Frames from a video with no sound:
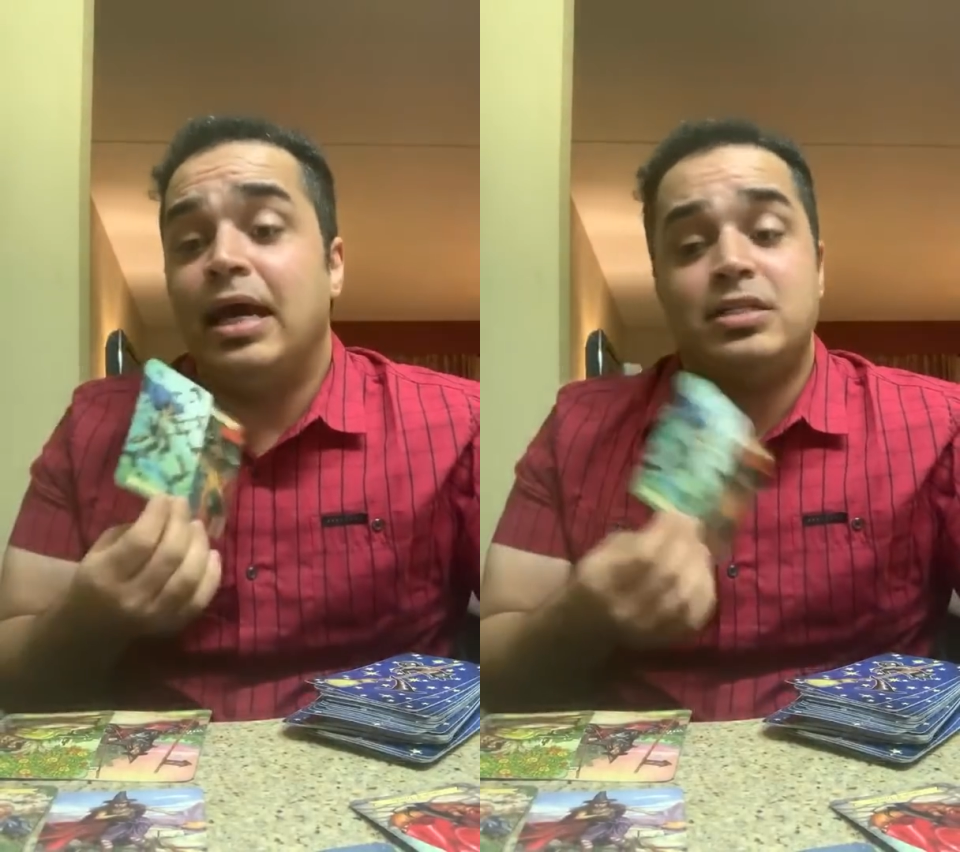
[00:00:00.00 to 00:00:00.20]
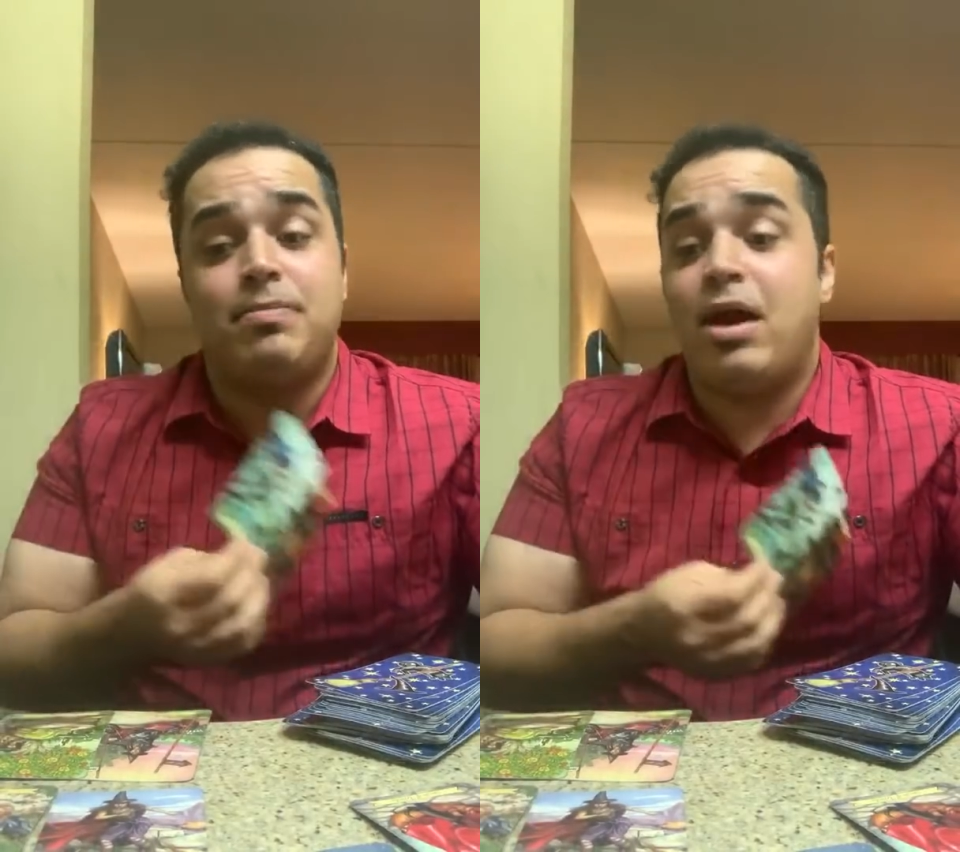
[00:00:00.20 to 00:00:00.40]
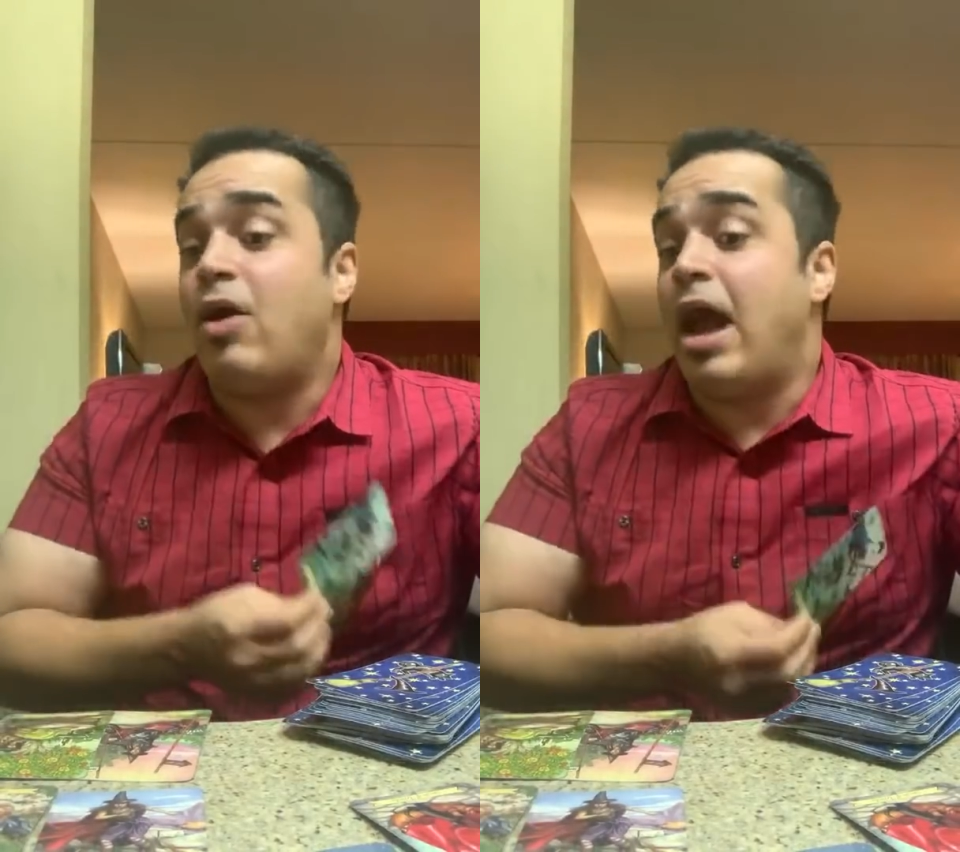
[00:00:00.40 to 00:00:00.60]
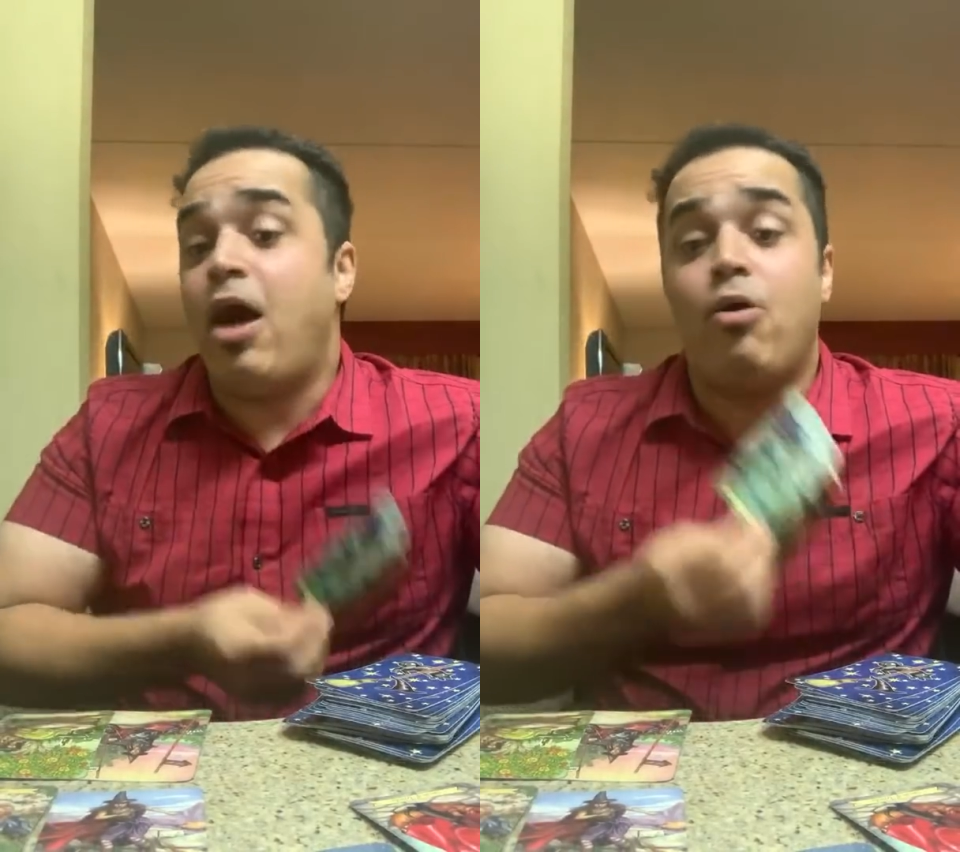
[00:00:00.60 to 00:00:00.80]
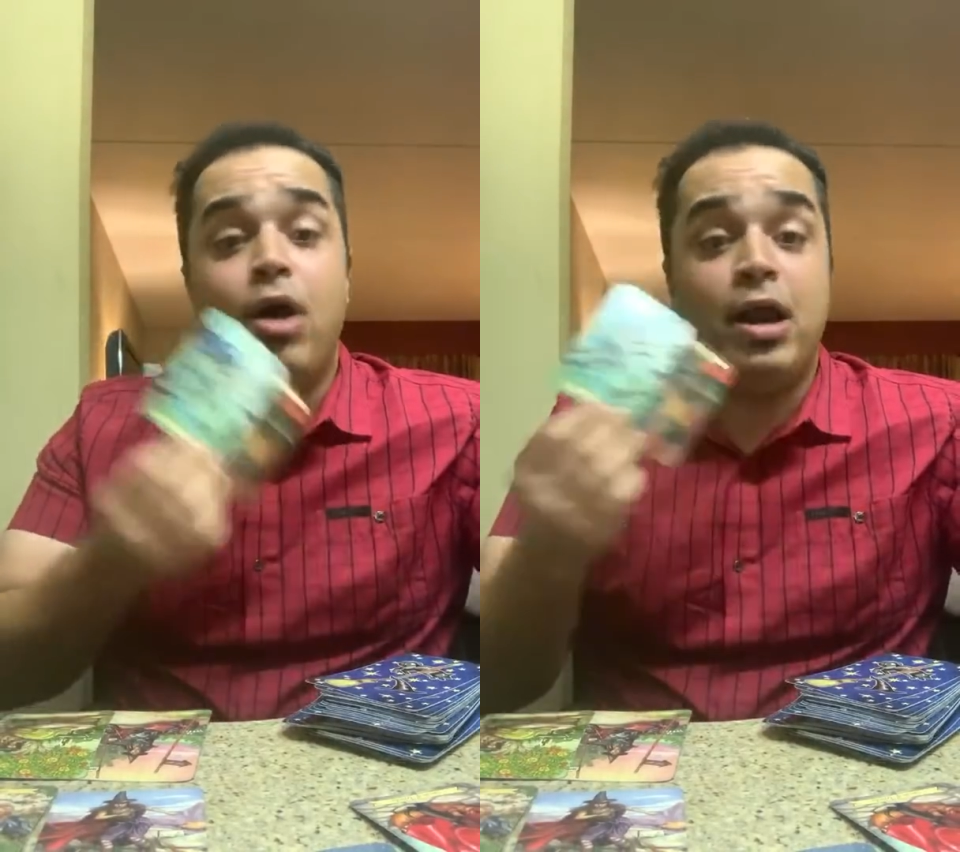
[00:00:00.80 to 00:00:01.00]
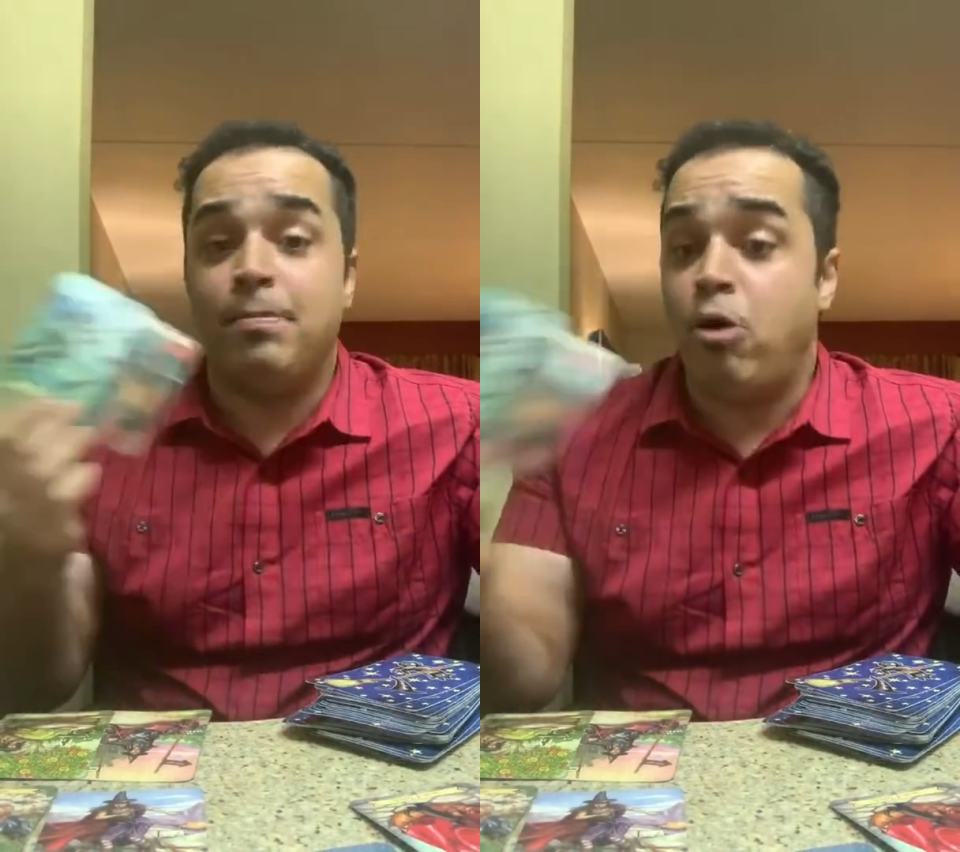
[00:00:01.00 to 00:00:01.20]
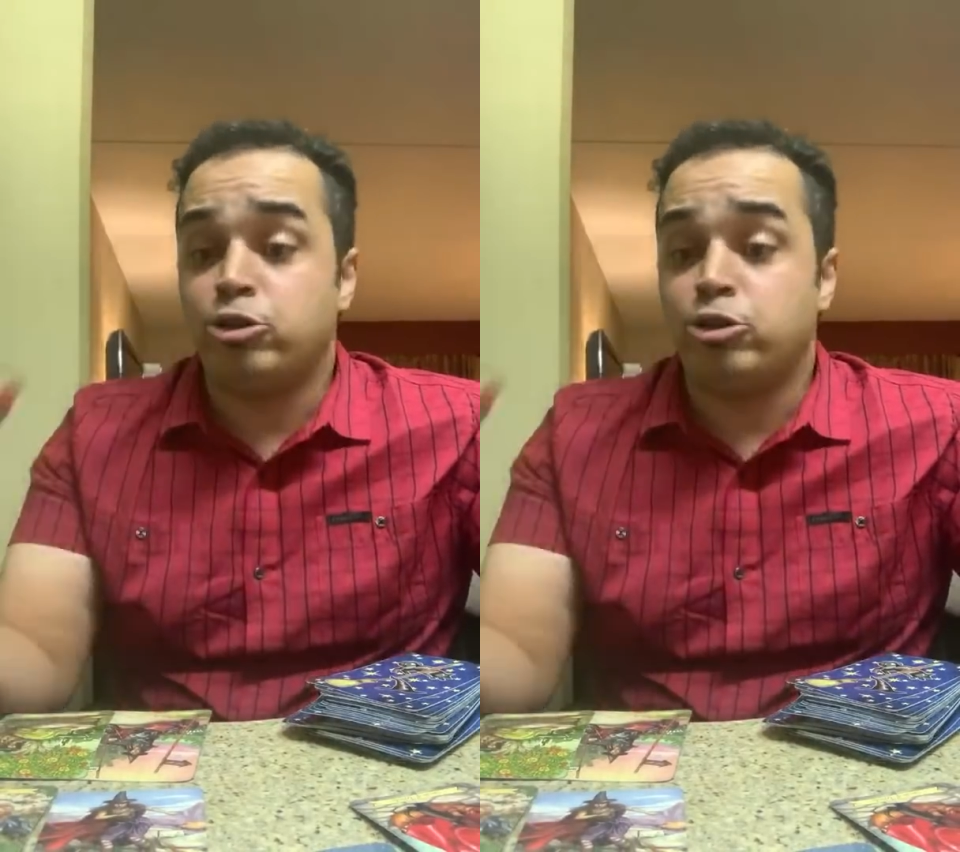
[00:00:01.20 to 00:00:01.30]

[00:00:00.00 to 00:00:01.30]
It doesn't matter how